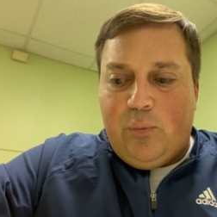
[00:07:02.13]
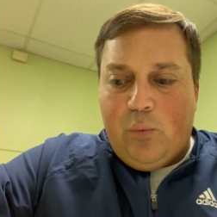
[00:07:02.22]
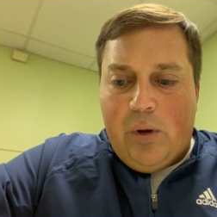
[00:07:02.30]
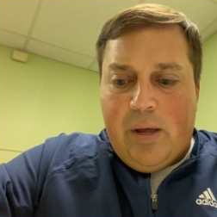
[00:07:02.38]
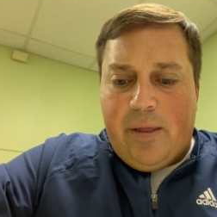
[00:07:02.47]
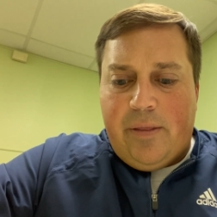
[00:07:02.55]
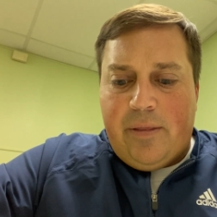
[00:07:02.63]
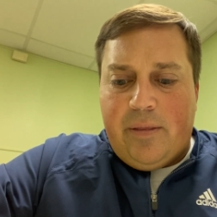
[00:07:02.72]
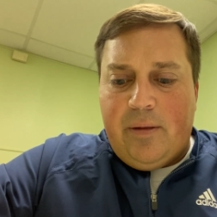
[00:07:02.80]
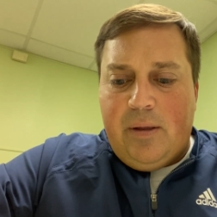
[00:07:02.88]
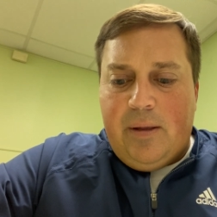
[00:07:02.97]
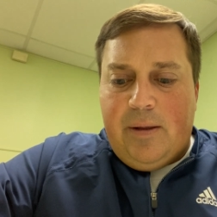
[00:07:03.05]
with.
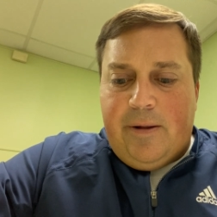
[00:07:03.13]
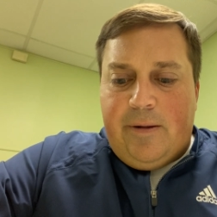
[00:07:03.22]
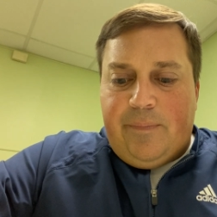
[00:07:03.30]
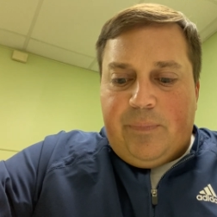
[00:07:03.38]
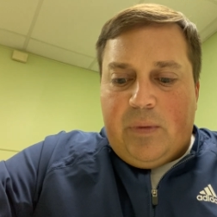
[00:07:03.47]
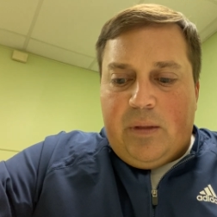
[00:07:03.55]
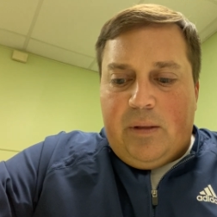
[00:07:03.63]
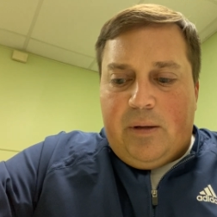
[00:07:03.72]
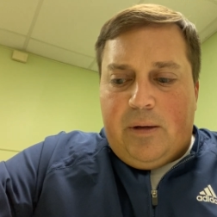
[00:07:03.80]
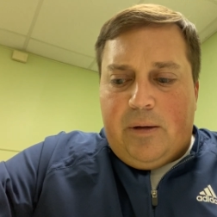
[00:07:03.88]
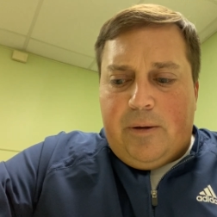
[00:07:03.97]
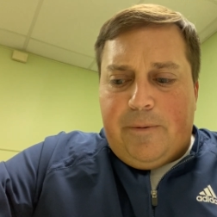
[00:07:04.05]

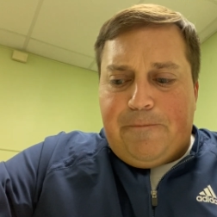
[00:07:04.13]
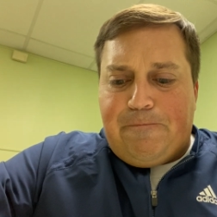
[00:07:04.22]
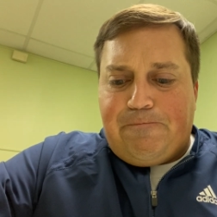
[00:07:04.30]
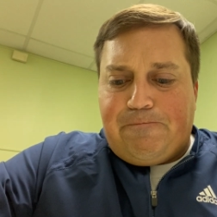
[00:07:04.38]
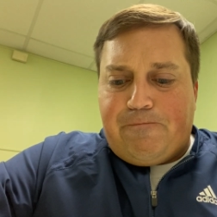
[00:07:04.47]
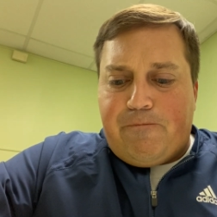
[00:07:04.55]
Um,